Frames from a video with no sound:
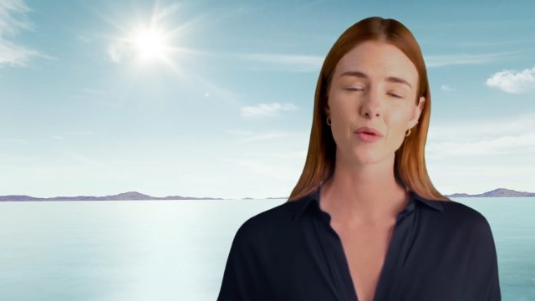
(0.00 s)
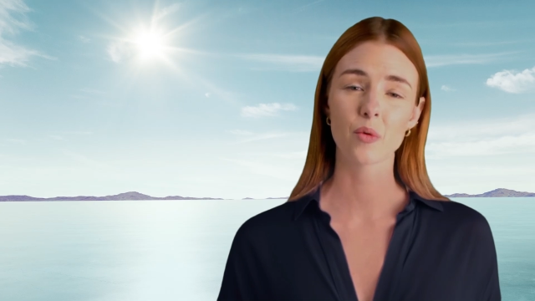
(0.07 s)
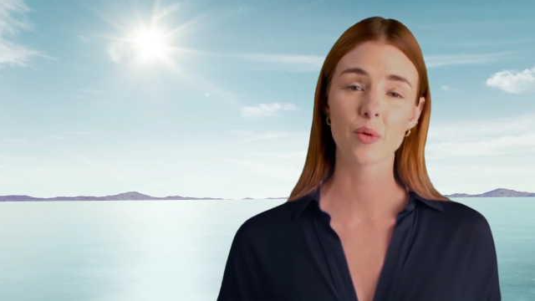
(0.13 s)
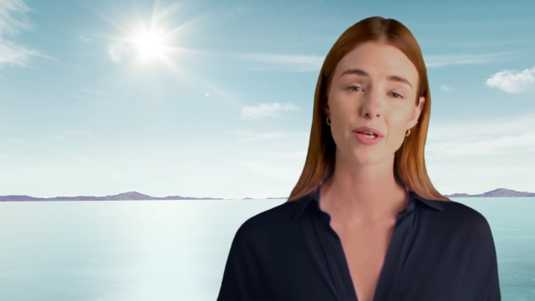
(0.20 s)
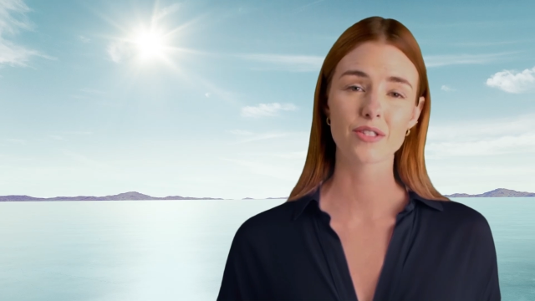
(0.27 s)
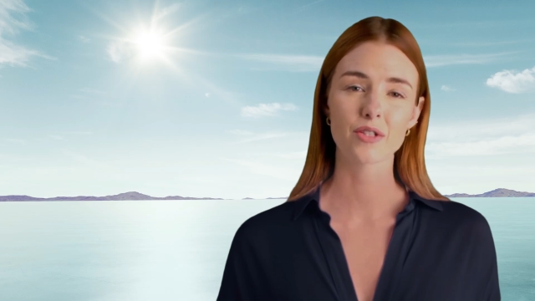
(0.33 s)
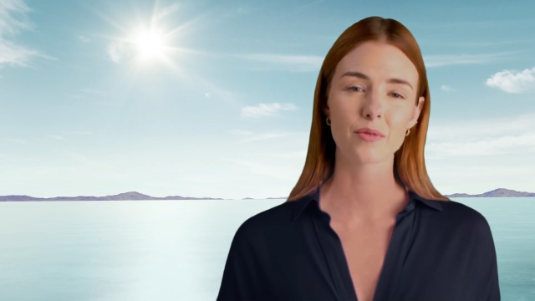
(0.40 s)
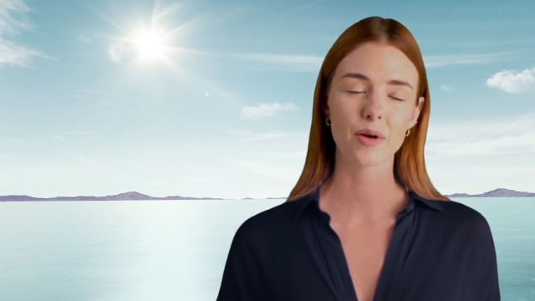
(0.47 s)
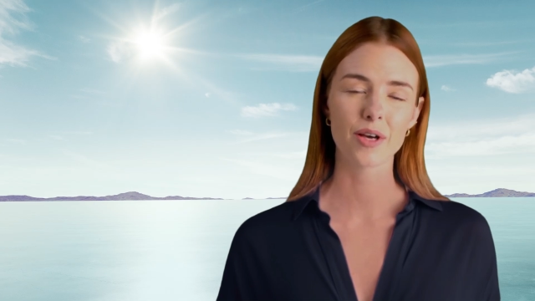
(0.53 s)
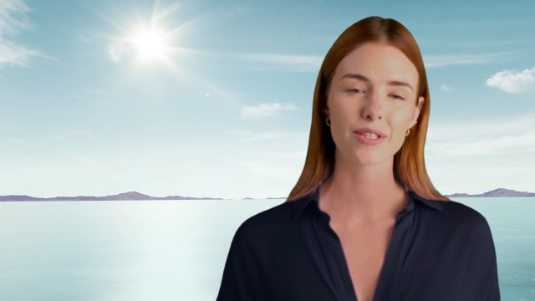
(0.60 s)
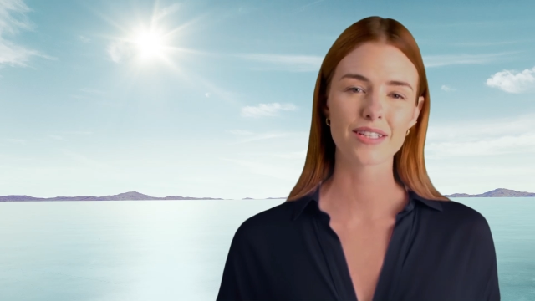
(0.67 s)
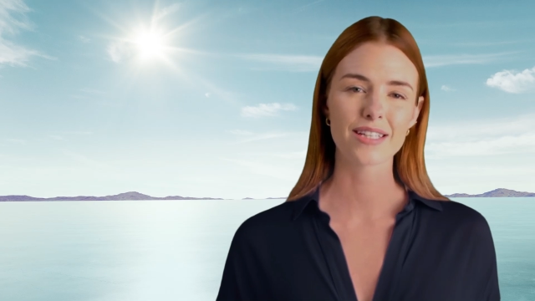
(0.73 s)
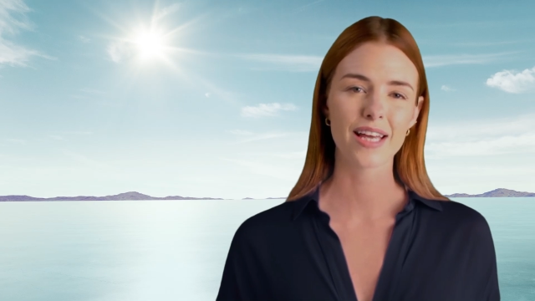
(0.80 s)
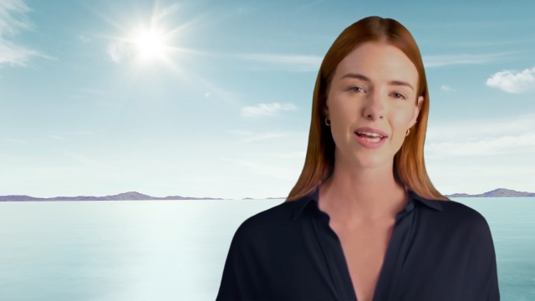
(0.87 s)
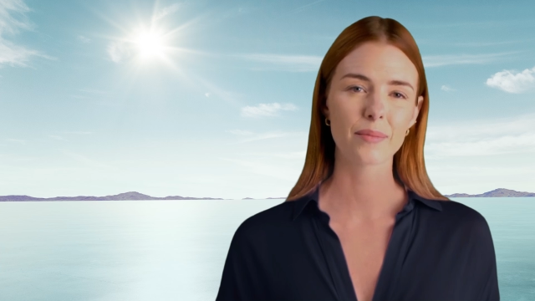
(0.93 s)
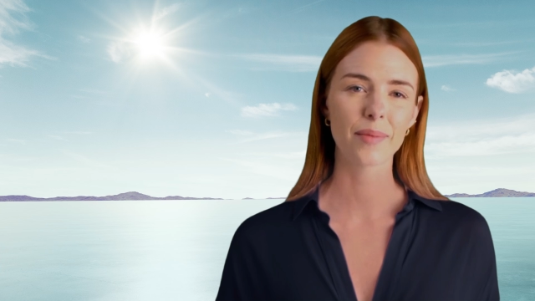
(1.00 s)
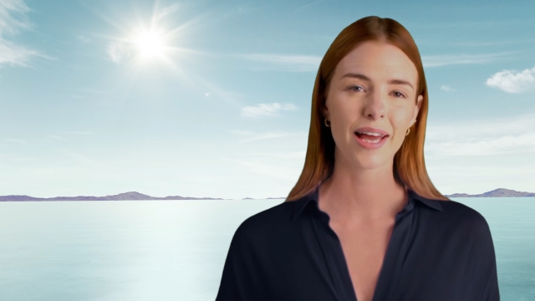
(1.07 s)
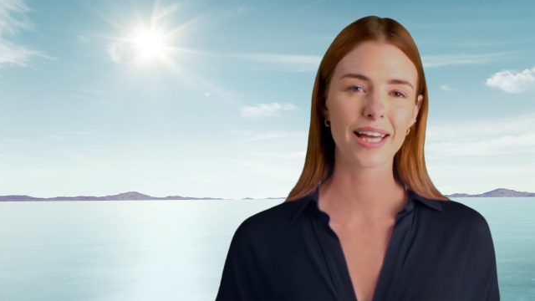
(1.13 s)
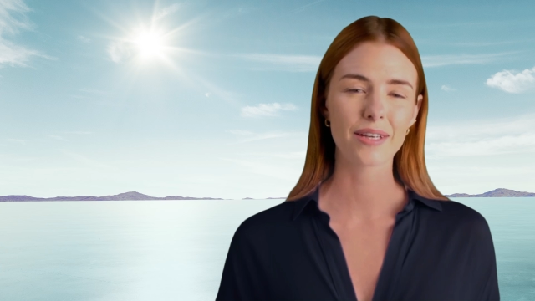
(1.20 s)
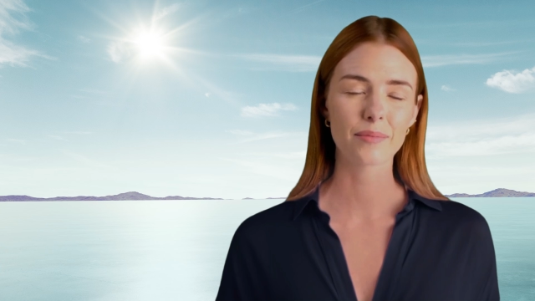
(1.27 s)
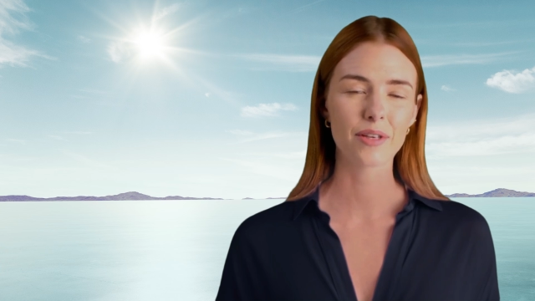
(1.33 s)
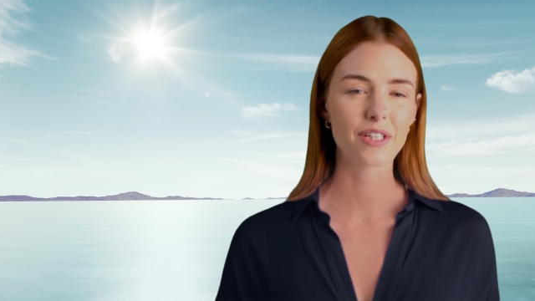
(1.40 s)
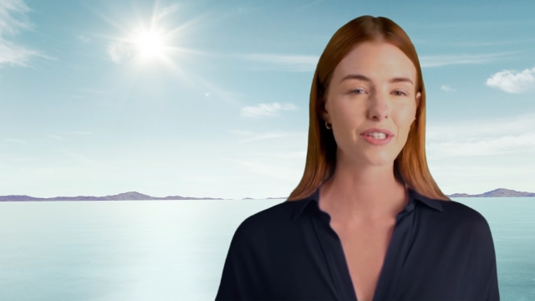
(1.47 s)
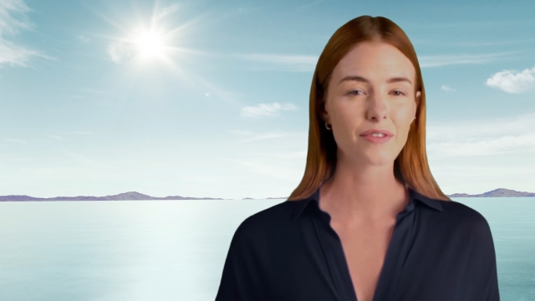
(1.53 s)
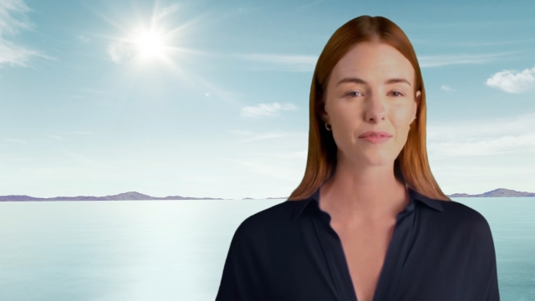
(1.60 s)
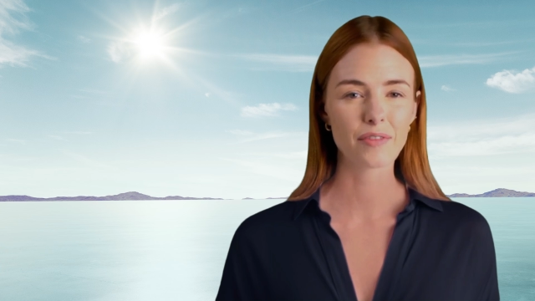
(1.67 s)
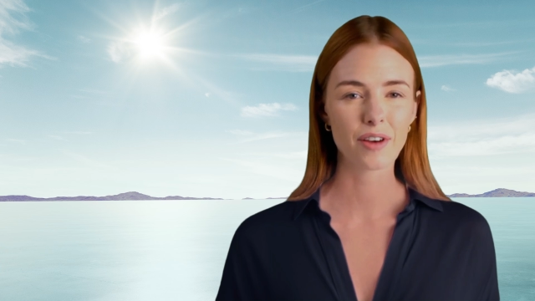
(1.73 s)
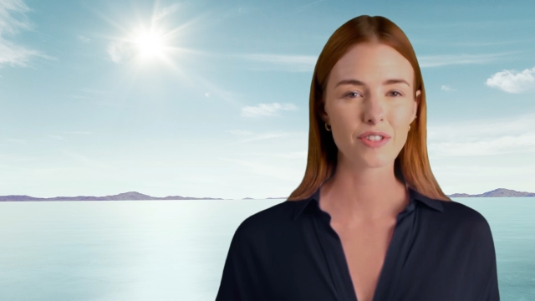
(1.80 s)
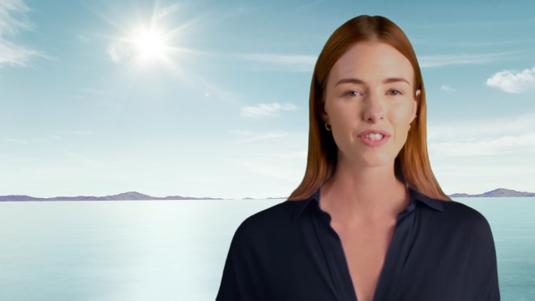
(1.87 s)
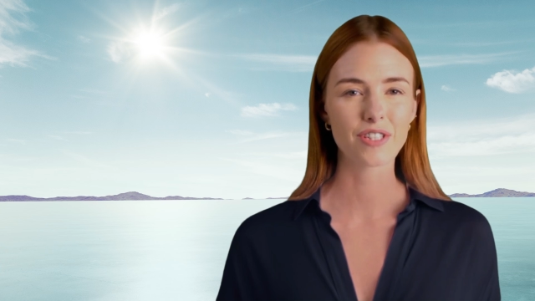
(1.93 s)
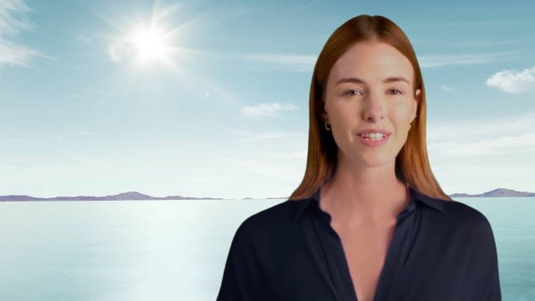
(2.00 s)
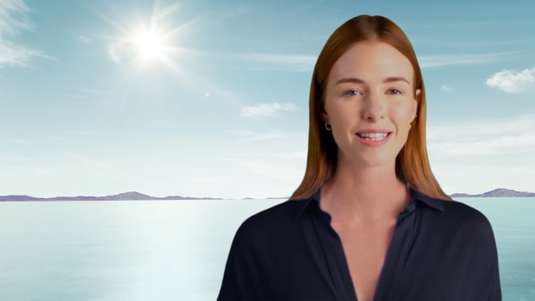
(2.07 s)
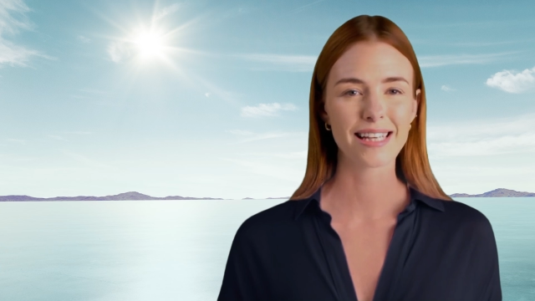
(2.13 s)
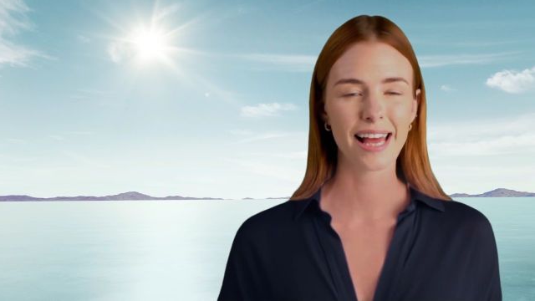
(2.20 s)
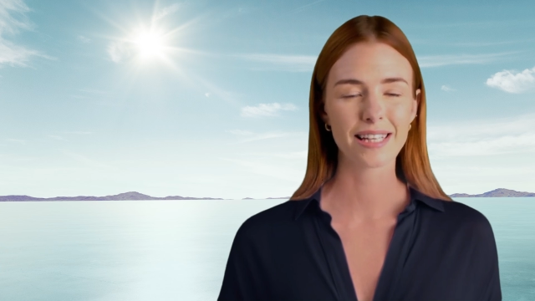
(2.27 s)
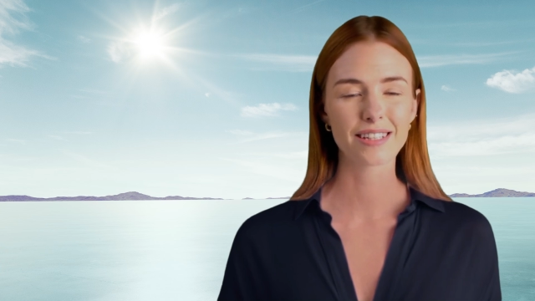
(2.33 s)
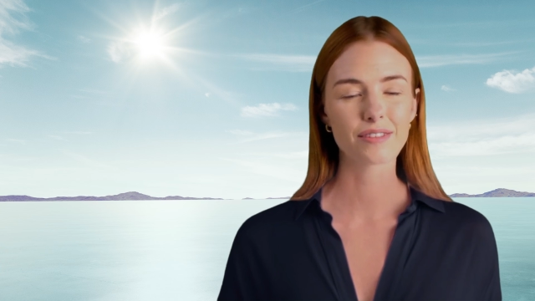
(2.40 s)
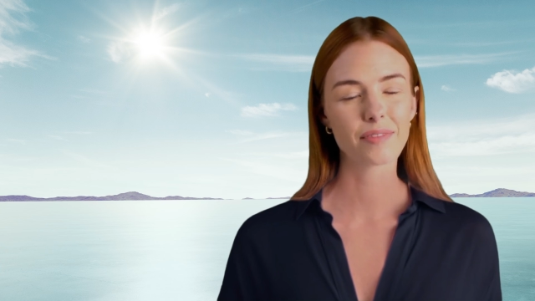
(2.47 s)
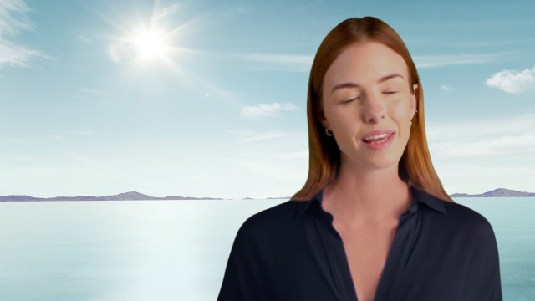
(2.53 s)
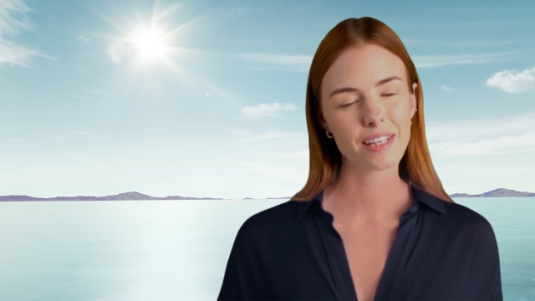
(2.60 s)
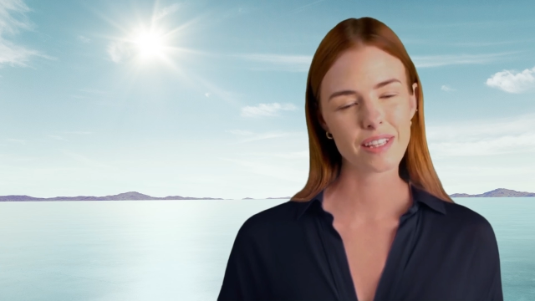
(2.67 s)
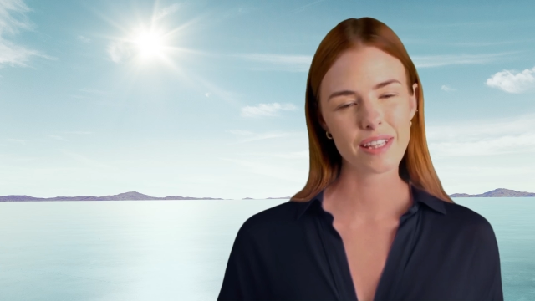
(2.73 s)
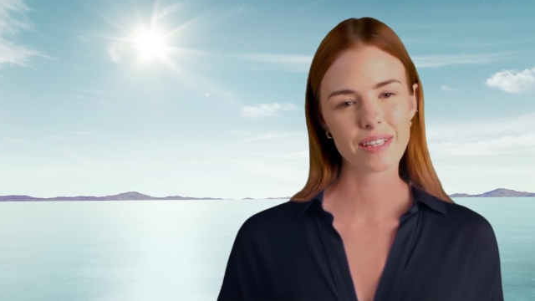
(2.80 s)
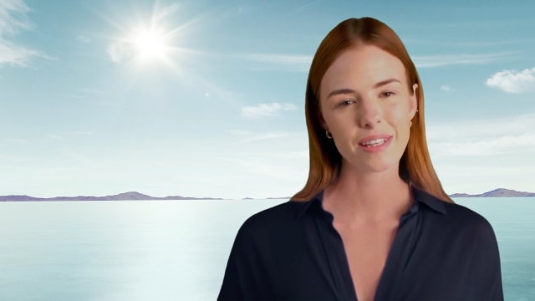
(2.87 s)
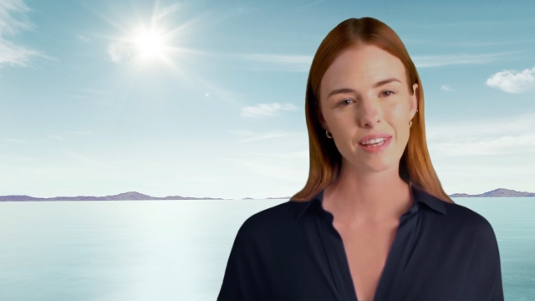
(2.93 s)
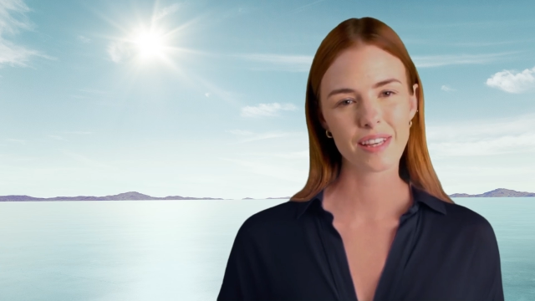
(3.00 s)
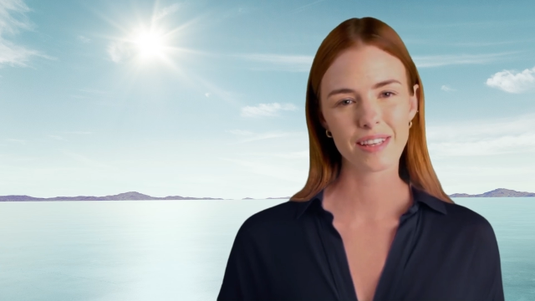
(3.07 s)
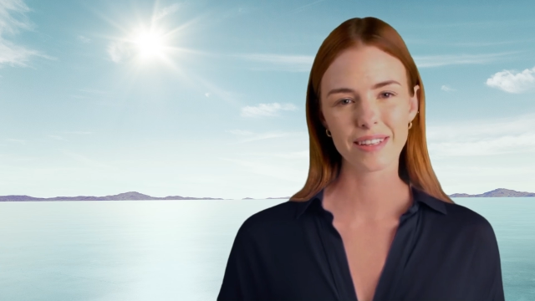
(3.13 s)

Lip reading: When the road sign recognition function is activated,